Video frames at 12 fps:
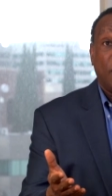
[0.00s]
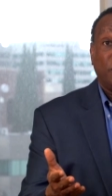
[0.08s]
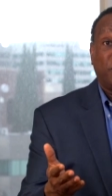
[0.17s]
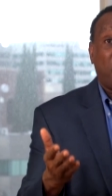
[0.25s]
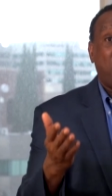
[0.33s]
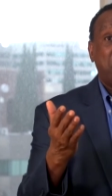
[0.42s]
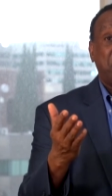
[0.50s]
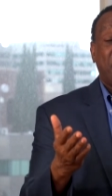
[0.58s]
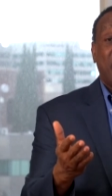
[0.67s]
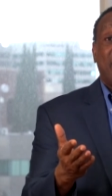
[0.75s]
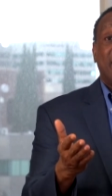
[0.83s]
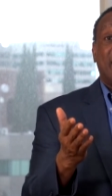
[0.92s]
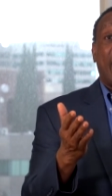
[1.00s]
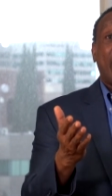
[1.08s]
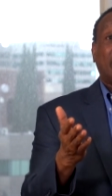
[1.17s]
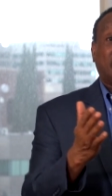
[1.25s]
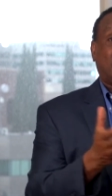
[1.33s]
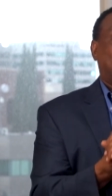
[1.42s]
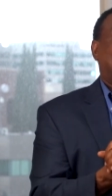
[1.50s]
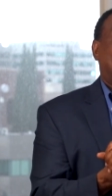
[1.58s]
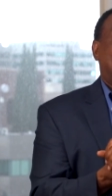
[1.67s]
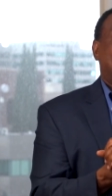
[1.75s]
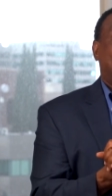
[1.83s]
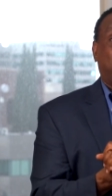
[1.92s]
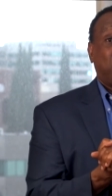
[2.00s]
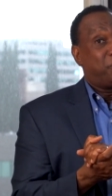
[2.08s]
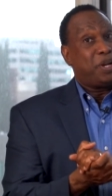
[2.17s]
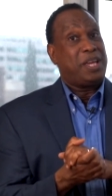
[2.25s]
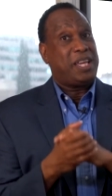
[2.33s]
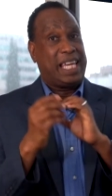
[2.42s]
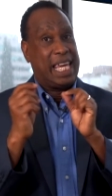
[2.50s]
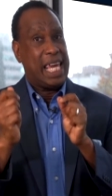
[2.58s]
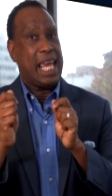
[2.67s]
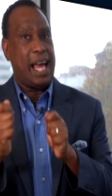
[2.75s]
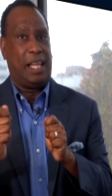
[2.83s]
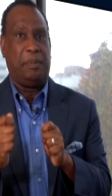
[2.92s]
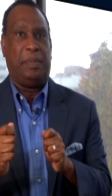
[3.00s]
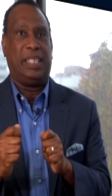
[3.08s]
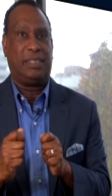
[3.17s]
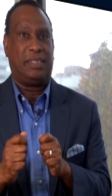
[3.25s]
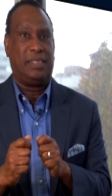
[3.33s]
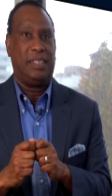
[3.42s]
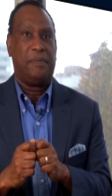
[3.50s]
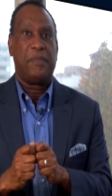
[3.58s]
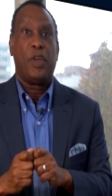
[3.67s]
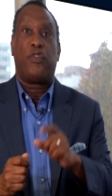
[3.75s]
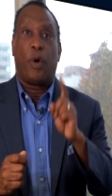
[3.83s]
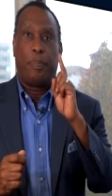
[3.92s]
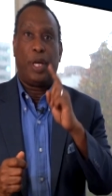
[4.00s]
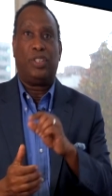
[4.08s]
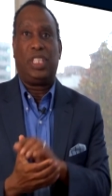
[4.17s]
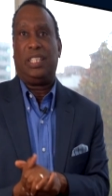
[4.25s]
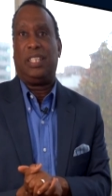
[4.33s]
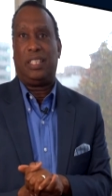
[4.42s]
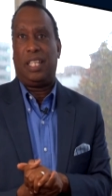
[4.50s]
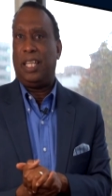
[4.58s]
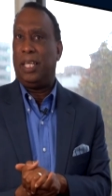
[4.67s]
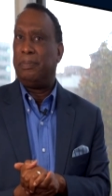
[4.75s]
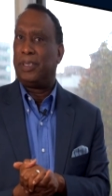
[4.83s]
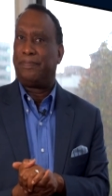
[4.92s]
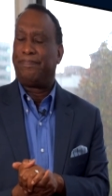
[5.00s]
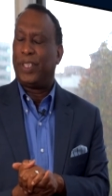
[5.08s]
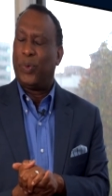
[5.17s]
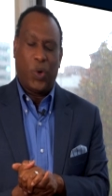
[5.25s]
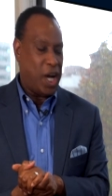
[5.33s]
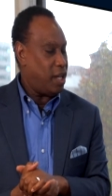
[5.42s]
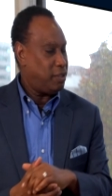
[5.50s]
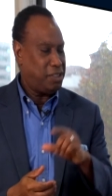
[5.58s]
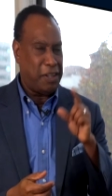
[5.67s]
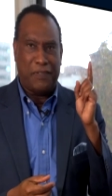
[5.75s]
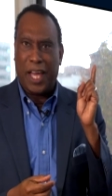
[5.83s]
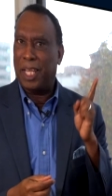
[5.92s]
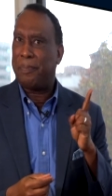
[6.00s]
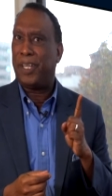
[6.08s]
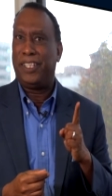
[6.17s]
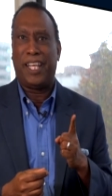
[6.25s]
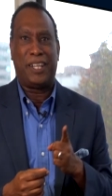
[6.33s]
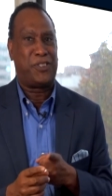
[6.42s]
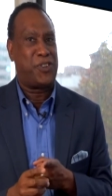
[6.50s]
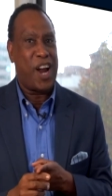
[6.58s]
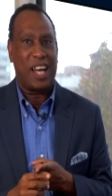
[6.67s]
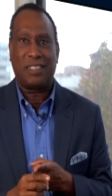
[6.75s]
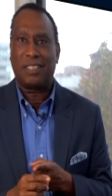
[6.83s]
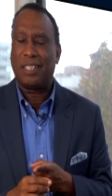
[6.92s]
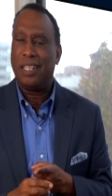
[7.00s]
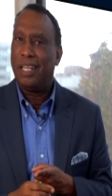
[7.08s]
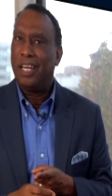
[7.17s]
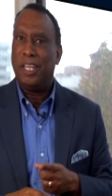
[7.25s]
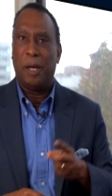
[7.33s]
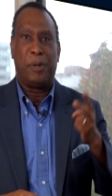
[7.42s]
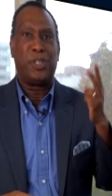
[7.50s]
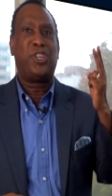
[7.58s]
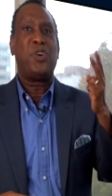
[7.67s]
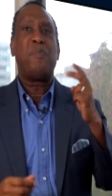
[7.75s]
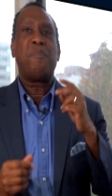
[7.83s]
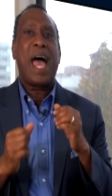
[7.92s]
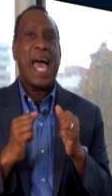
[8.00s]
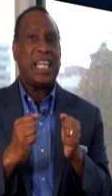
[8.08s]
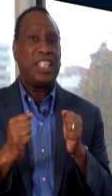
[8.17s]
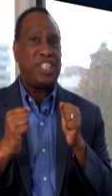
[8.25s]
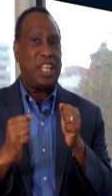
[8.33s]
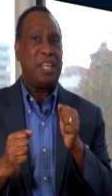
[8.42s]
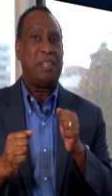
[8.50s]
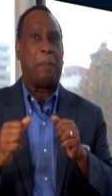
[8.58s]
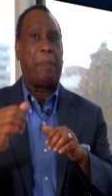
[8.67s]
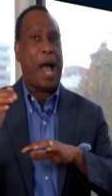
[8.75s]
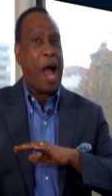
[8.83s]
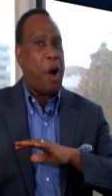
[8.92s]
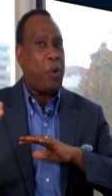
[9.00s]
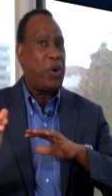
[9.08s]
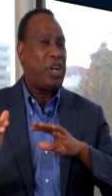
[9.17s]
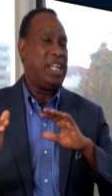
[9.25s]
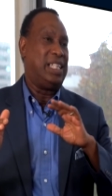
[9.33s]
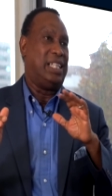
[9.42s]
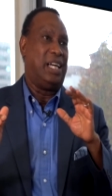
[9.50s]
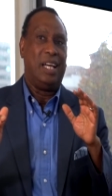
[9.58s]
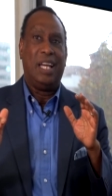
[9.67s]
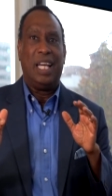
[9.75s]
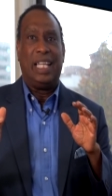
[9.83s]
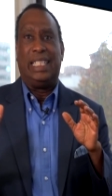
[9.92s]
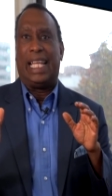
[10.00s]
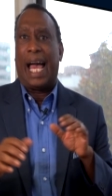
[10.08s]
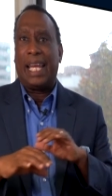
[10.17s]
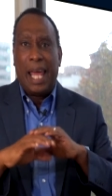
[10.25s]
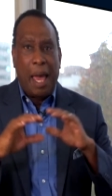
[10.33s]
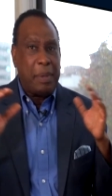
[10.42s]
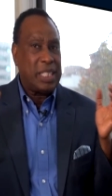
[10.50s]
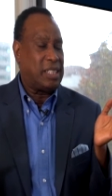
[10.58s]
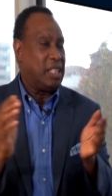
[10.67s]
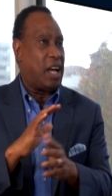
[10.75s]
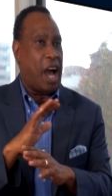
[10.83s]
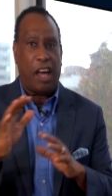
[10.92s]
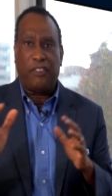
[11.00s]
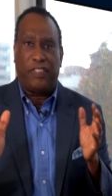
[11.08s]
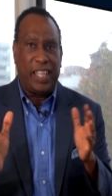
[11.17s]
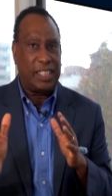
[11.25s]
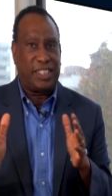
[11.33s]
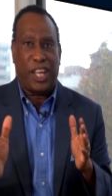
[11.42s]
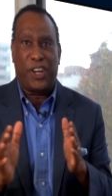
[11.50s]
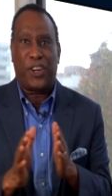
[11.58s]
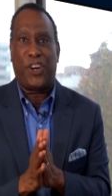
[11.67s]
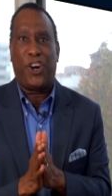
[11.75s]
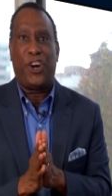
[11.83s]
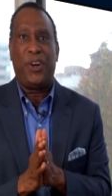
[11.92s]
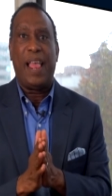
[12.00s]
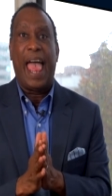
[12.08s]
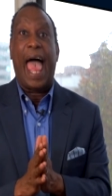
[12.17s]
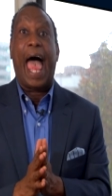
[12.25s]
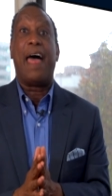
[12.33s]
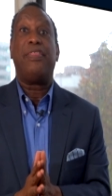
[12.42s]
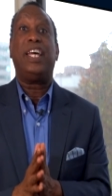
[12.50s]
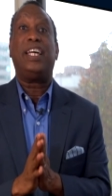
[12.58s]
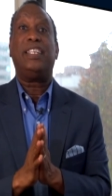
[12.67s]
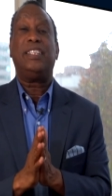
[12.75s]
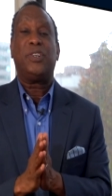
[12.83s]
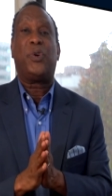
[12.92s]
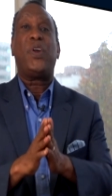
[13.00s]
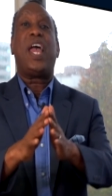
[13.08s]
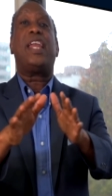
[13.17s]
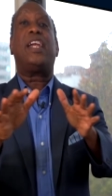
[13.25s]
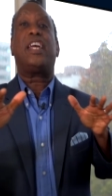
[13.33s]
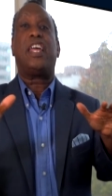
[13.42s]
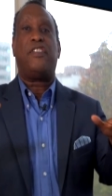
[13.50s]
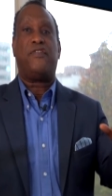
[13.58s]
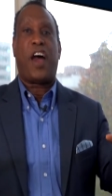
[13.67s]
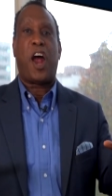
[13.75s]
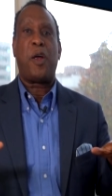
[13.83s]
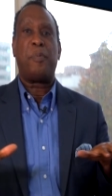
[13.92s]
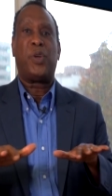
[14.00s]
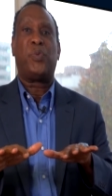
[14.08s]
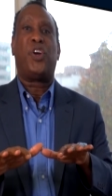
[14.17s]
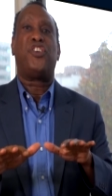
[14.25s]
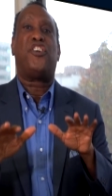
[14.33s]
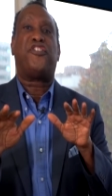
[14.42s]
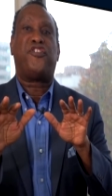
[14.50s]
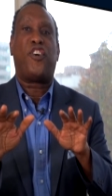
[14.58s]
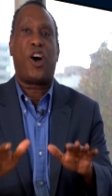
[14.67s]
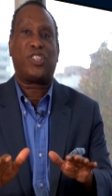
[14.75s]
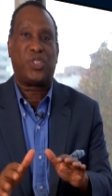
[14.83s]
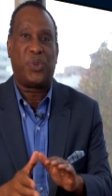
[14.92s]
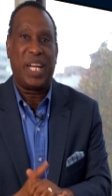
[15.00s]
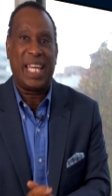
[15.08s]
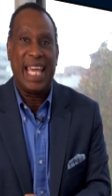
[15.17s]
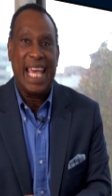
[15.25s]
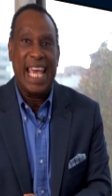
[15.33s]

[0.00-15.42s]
So that's the 3 key elements for building the teams. 1, developing that trust. Number 2, managing the power and the dynamics and conflicts that occur, and then creating an environment where you're fostering